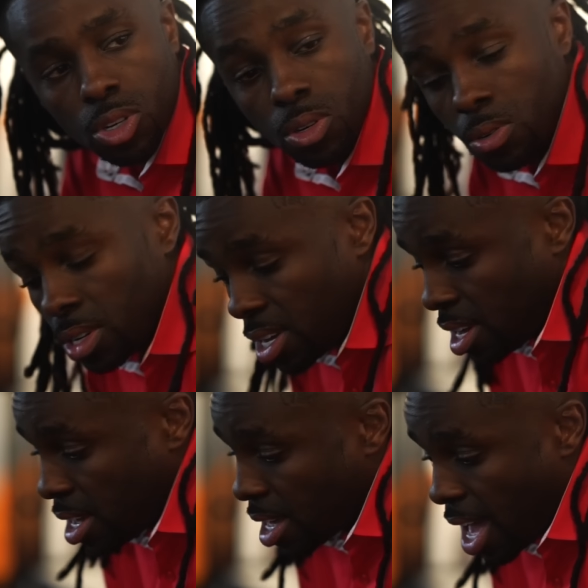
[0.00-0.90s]
True.
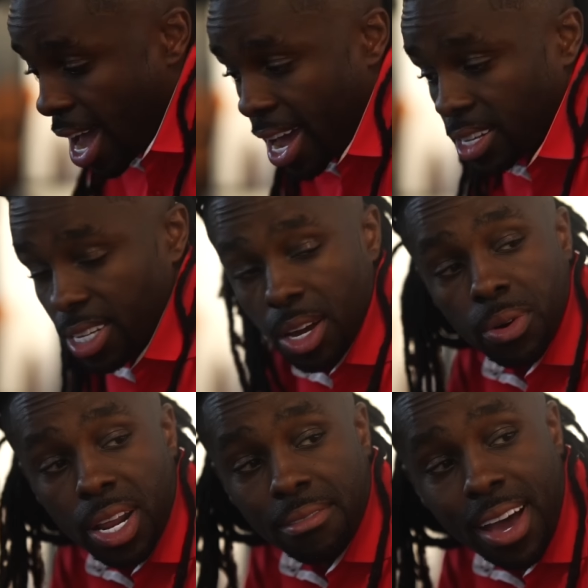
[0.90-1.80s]
I gotta take
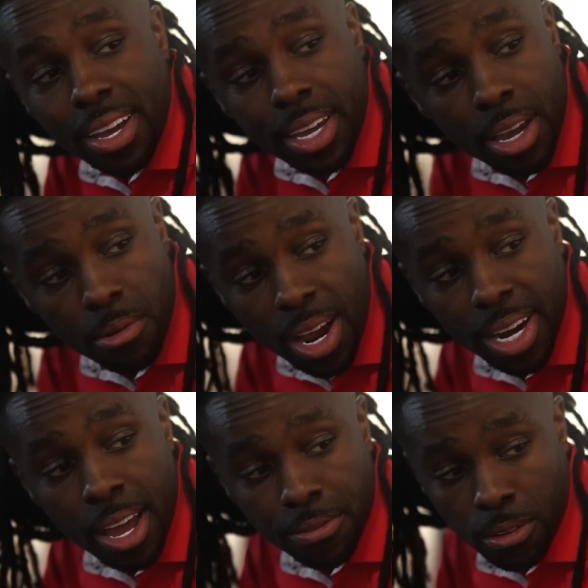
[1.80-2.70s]
whatever I can get right
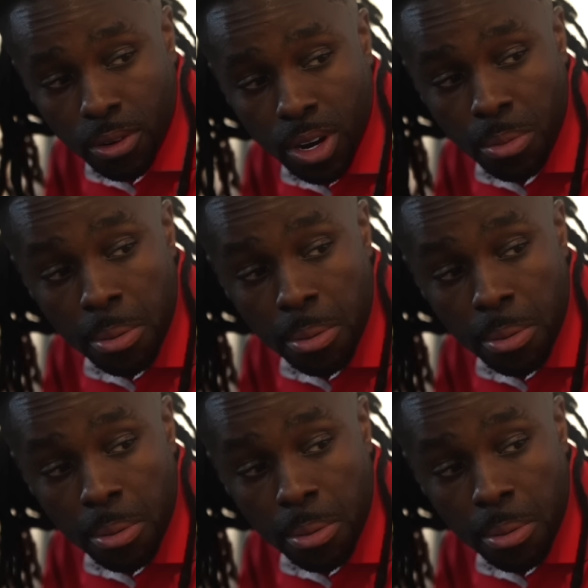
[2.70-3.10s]
now for real.